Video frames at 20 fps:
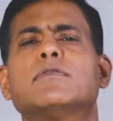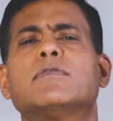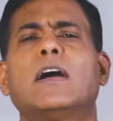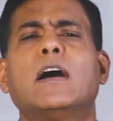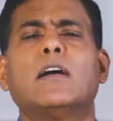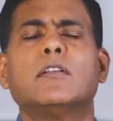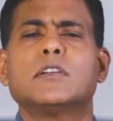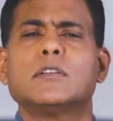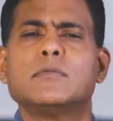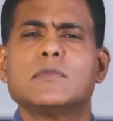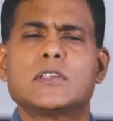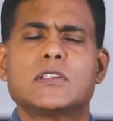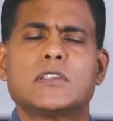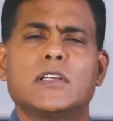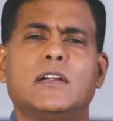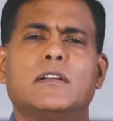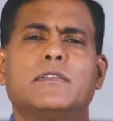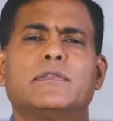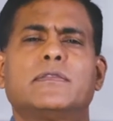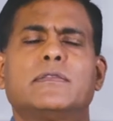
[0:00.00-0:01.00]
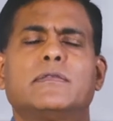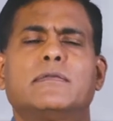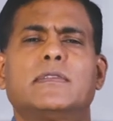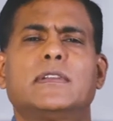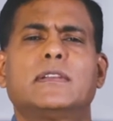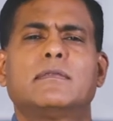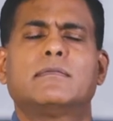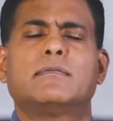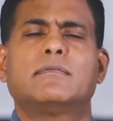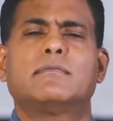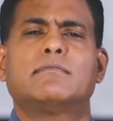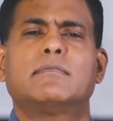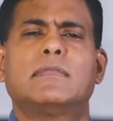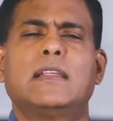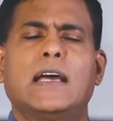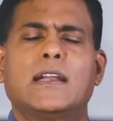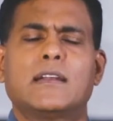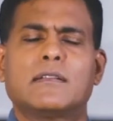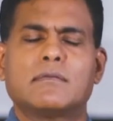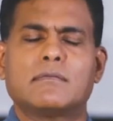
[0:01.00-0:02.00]
found himself
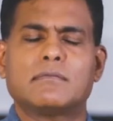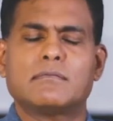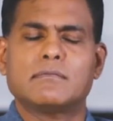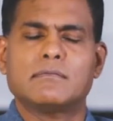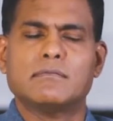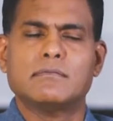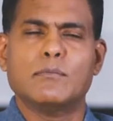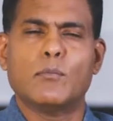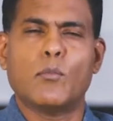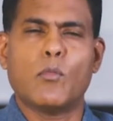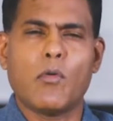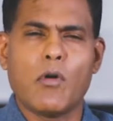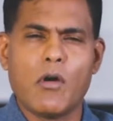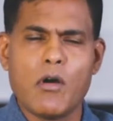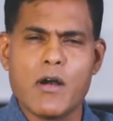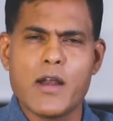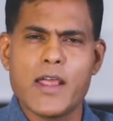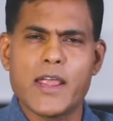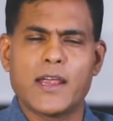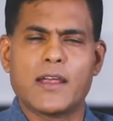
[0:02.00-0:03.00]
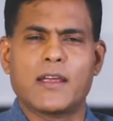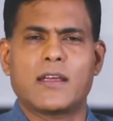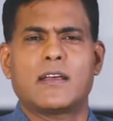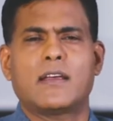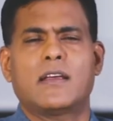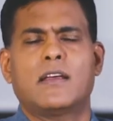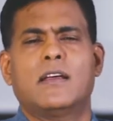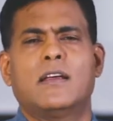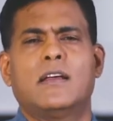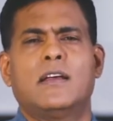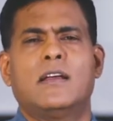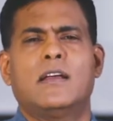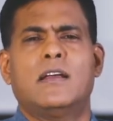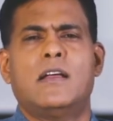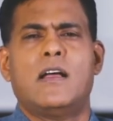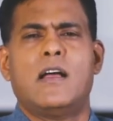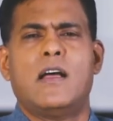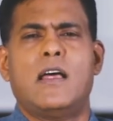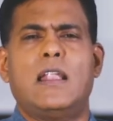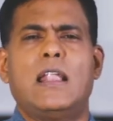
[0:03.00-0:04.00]
that morning
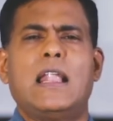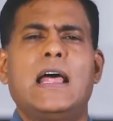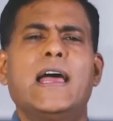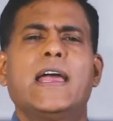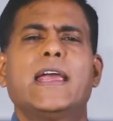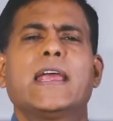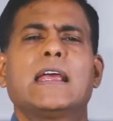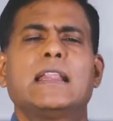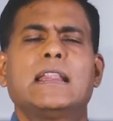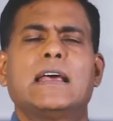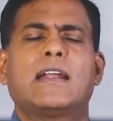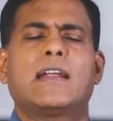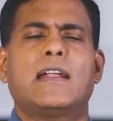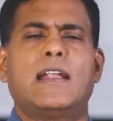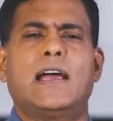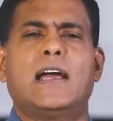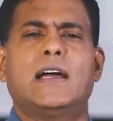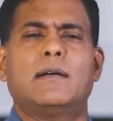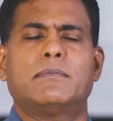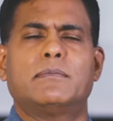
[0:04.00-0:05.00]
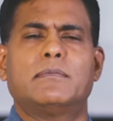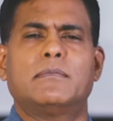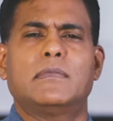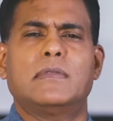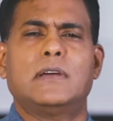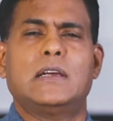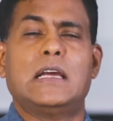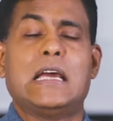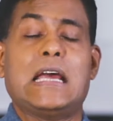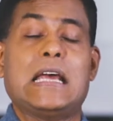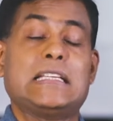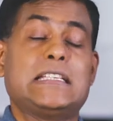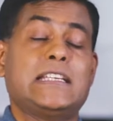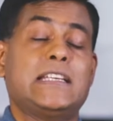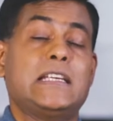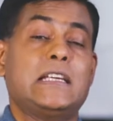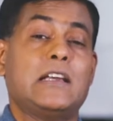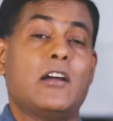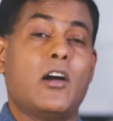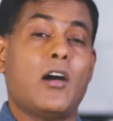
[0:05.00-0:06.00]
lying in that lap as
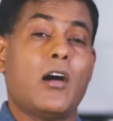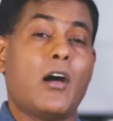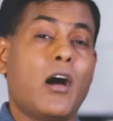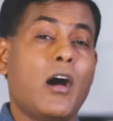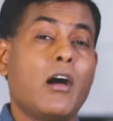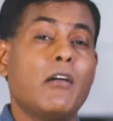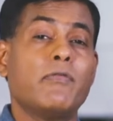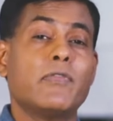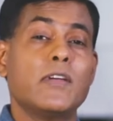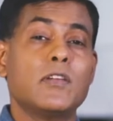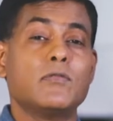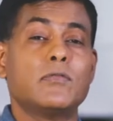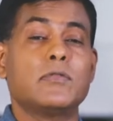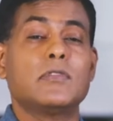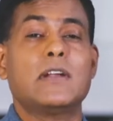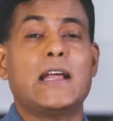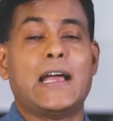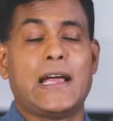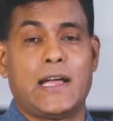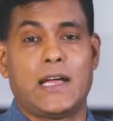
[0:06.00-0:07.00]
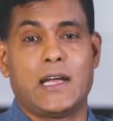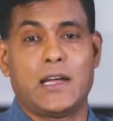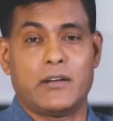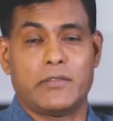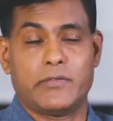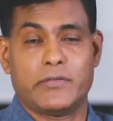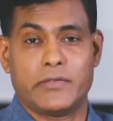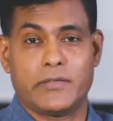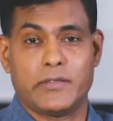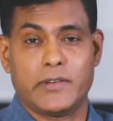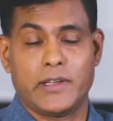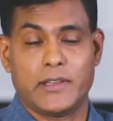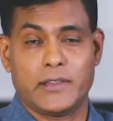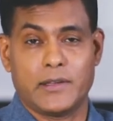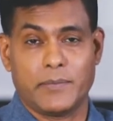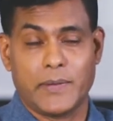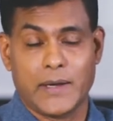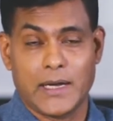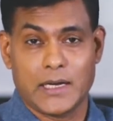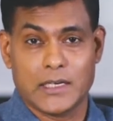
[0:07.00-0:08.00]
he often would have in
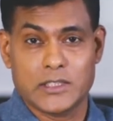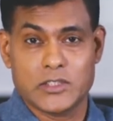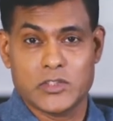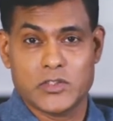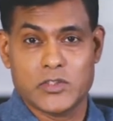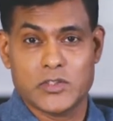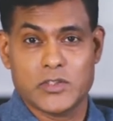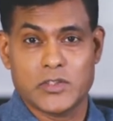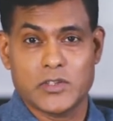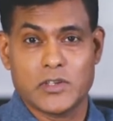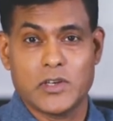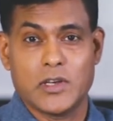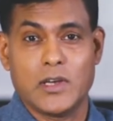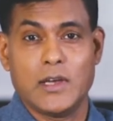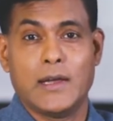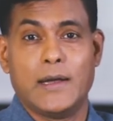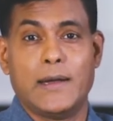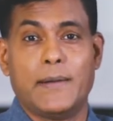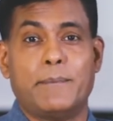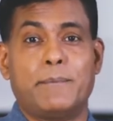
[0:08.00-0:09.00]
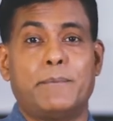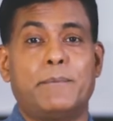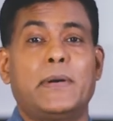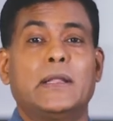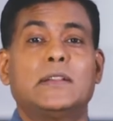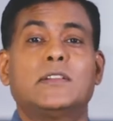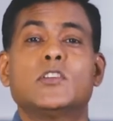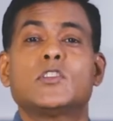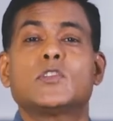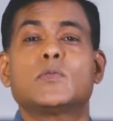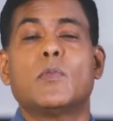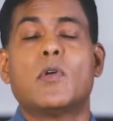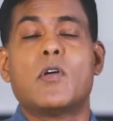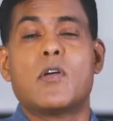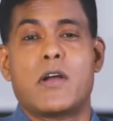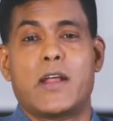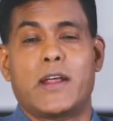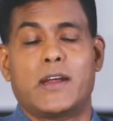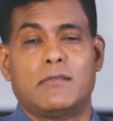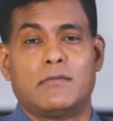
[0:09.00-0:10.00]
the past. But this
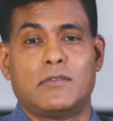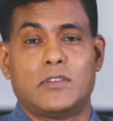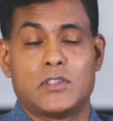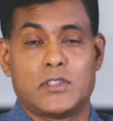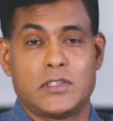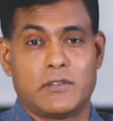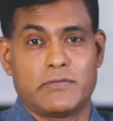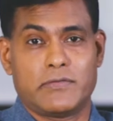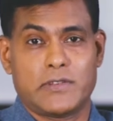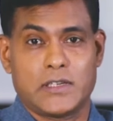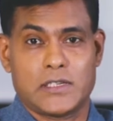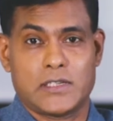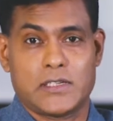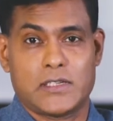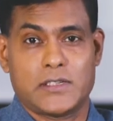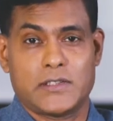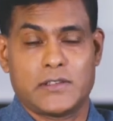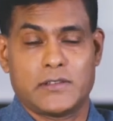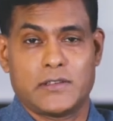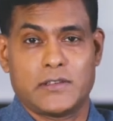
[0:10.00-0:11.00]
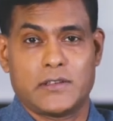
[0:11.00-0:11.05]
morning was different